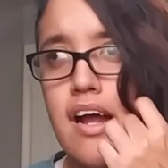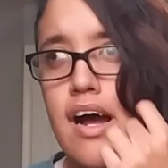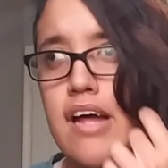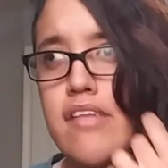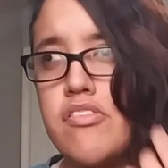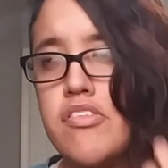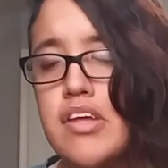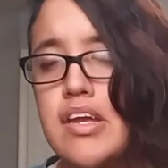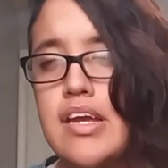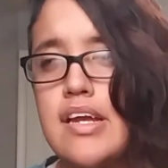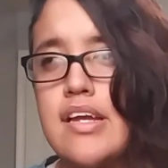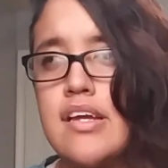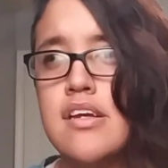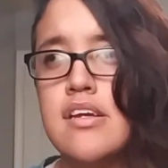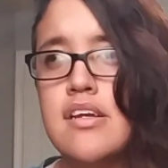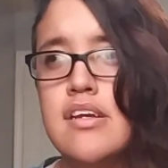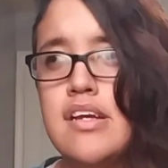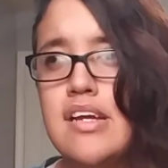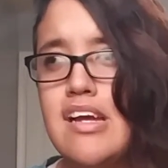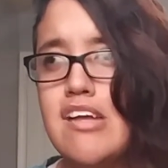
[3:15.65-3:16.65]
I think
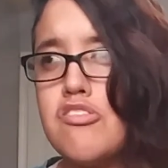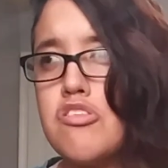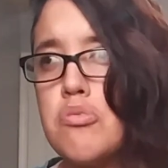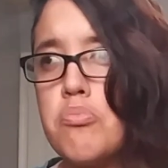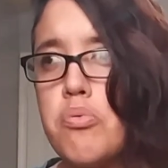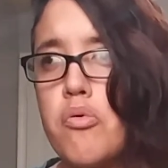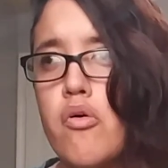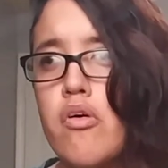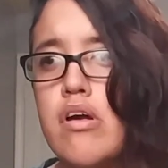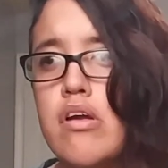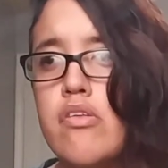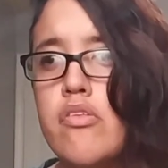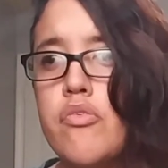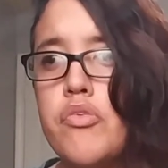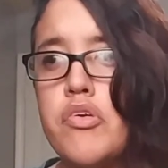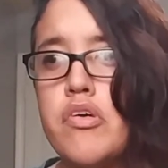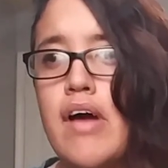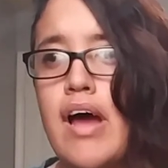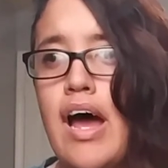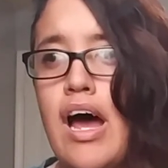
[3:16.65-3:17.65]
it's important
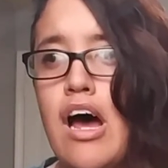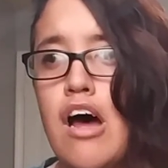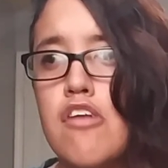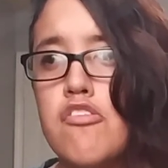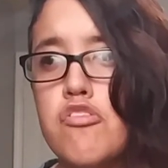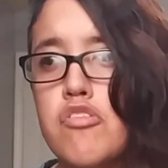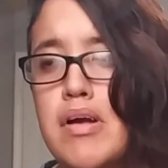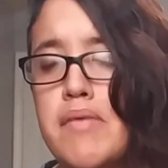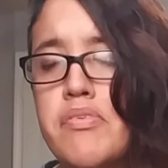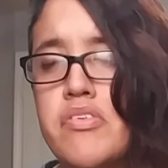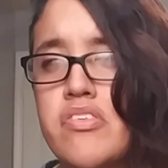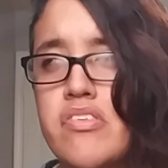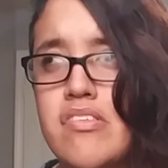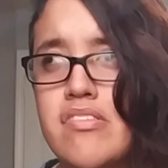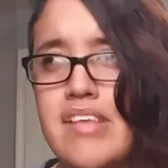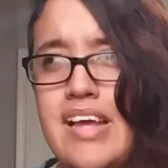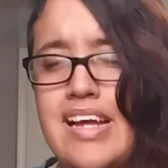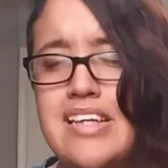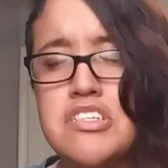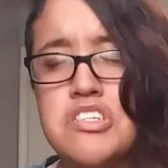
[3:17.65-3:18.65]
to have
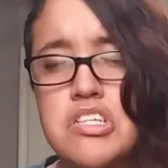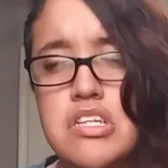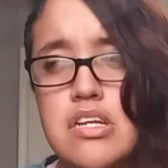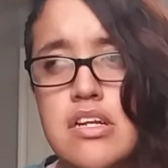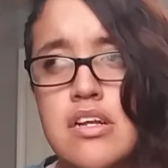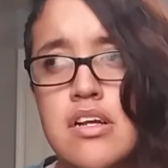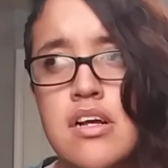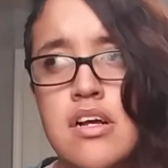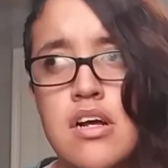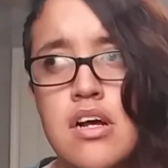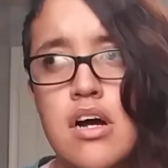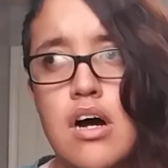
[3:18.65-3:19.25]
representation,